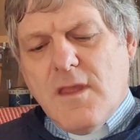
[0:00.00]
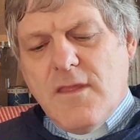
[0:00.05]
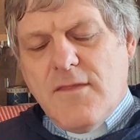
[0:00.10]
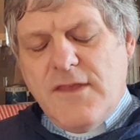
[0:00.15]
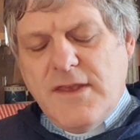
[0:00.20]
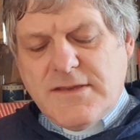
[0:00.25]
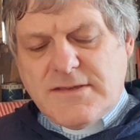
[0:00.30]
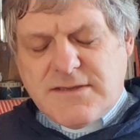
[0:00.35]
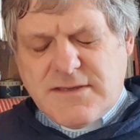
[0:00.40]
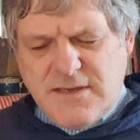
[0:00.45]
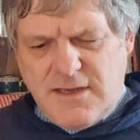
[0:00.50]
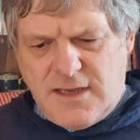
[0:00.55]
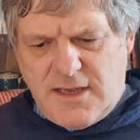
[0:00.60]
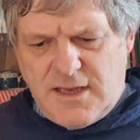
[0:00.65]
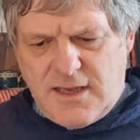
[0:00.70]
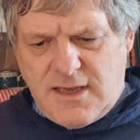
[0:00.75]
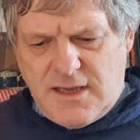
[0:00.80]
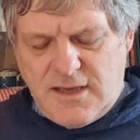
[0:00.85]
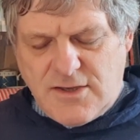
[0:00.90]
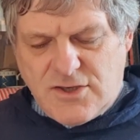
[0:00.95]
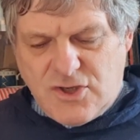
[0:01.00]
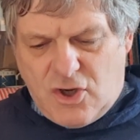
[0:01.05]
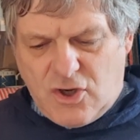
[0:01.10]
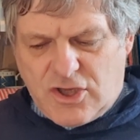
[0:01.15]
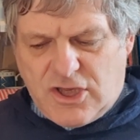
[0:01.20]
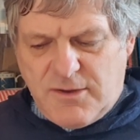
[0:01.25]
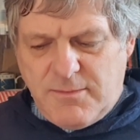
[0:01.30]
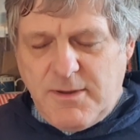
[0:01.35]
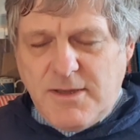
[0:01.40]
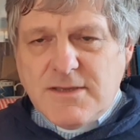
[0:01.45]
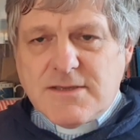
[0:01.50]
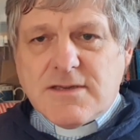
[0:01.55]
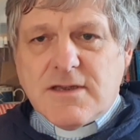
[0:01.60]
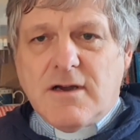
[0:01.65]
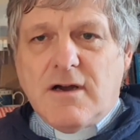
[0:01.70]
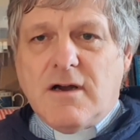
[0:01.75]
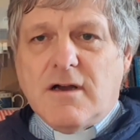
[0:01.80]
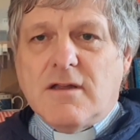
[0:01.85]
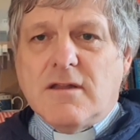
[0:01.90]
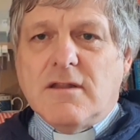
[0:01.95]
this document,
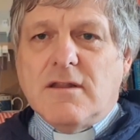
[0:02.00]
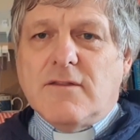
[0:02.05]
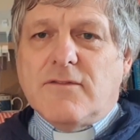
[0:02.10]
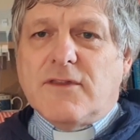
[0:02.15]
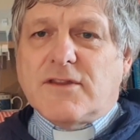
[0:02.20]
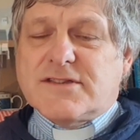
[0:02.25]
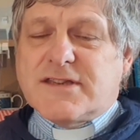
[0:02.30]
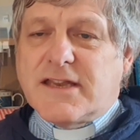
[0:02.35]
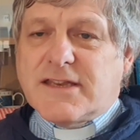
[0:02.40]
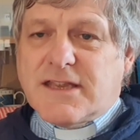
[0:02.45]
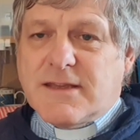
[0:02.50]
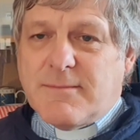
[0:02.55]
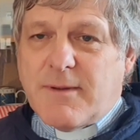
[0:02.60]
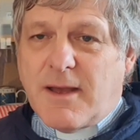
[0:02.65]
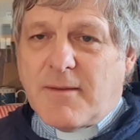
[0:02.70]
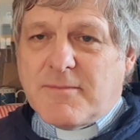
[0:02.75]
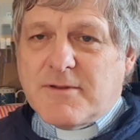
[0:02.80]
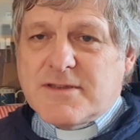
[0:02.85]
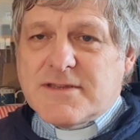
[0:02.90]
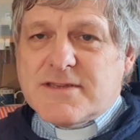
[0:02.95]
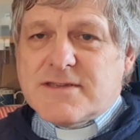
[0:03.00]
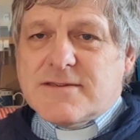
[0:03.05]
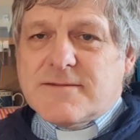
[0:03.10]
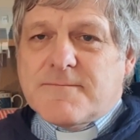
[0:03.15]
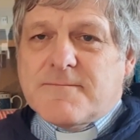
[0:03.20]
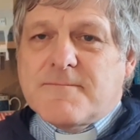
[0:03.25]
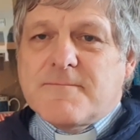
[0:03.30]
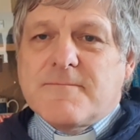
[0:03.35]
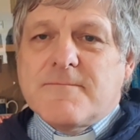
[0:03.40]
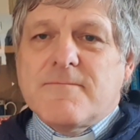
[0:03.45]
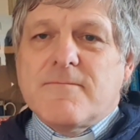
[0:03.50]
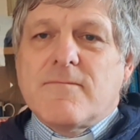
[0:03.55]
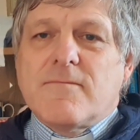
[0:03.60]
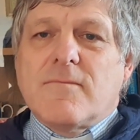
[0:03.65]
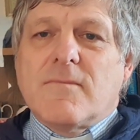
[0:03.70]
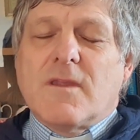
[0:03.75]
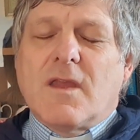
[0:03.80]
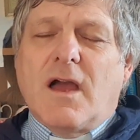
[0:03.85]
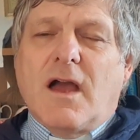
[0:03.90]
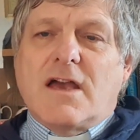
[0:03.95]
the Ten Commandments,
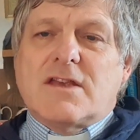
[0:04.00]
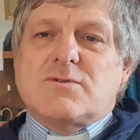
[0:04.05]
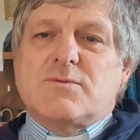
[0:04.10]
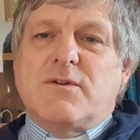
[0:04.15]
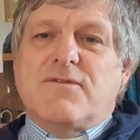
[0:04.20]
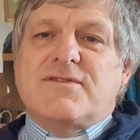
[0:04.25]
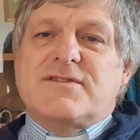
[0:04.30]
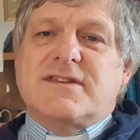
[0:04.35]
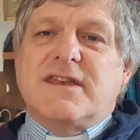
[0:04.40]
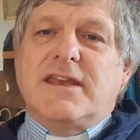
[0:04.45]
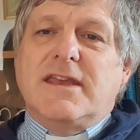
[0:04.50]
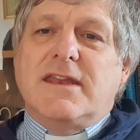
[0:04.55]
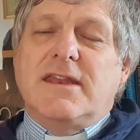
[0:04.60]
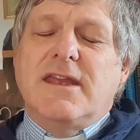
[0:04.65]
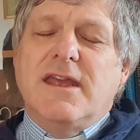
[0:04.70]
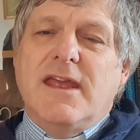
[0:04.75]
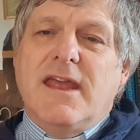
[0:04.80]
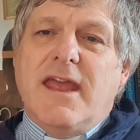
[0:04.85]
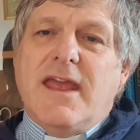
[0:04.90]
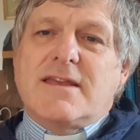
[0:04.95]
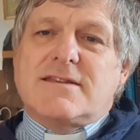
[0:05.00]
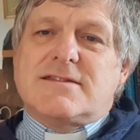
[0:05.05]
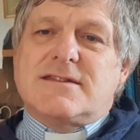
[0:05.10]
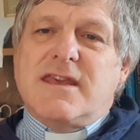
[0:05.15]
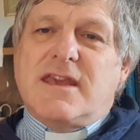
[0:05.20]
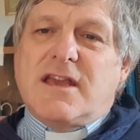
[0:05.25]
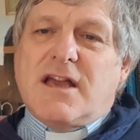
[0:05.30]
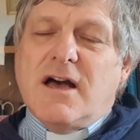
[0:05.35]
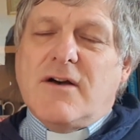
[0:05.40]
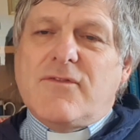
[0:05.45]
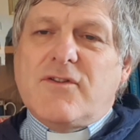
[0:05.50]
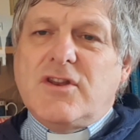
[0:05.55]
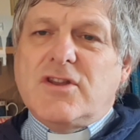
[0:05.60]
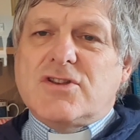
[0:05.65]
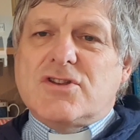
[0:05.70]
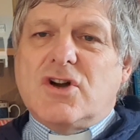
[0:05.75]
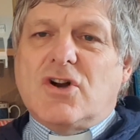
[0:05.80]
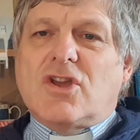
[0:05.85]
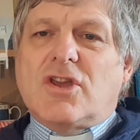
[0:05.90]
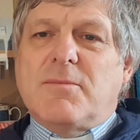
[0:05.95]
as we've seen, is the covenant
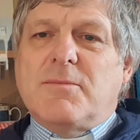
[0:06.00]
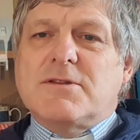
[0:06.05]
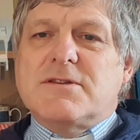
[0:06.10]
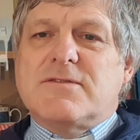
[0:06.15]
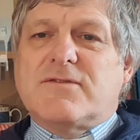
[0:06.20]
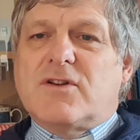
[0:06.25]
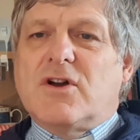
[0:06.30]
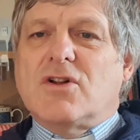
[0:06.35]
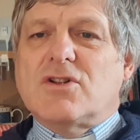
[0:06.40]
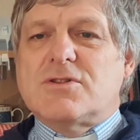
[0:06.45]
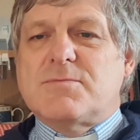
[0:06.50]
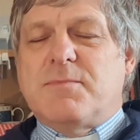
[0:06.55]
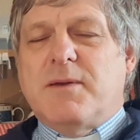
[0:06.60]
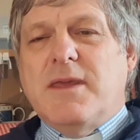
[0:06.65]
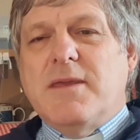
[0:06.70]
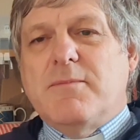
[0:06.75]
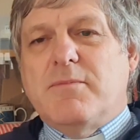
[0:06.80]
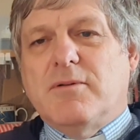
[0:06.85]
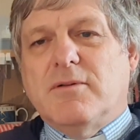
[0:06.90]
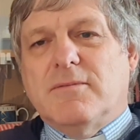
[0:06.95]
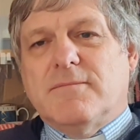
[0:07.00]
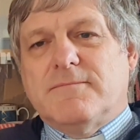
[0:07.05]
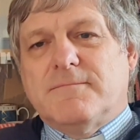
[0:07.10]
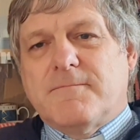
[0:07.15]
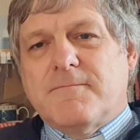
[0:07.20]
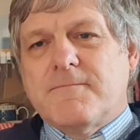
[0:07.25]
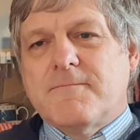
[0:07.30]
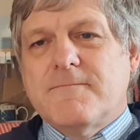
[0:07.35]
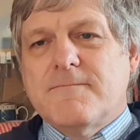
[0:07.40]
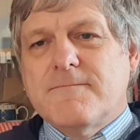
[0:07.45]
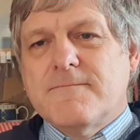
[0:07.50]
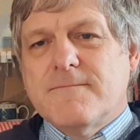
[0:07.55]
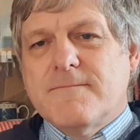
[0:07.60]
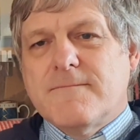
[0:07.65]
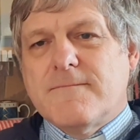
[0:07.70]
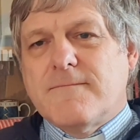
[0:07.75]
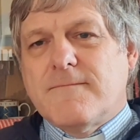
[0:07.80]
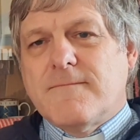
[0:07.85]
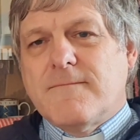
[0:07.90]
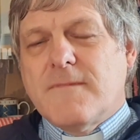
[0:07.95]
document of God's people.
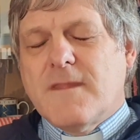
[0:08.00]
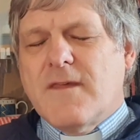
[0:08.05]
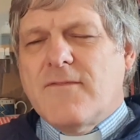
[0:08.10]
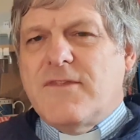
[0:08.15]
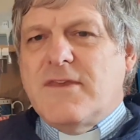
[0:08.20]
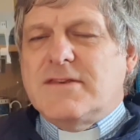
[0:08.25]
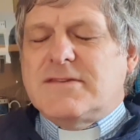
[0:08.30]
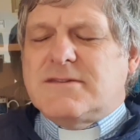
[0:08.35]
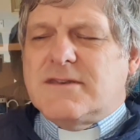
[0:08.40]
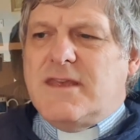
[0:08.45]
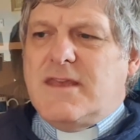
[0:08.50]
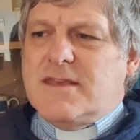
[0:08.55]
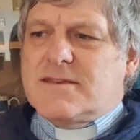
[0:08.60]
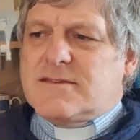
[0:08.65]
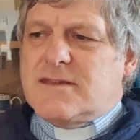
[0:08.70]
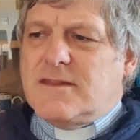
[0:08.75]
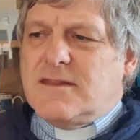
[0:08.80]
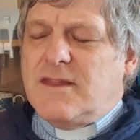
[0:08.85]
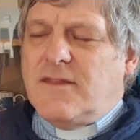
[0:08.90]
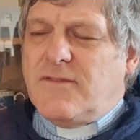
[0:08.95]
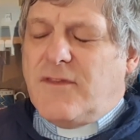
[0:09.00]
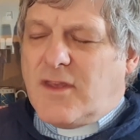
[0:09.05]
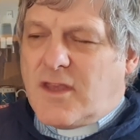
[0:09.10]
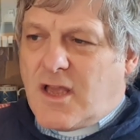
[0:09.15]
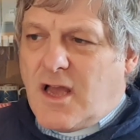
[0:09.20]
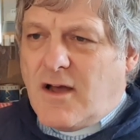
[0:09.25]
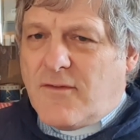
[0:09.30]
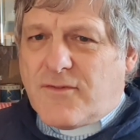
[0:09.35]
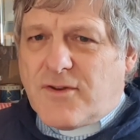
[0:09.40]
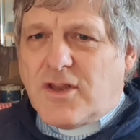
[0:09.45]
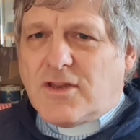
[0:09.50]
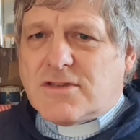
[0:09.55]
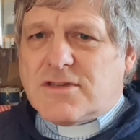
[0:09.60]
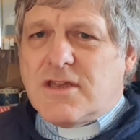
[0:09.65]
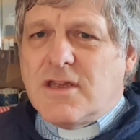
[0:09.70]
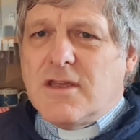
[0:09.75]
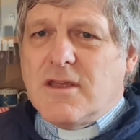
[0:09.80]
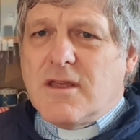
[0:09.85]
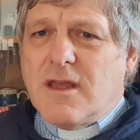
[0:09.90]
This is the covenant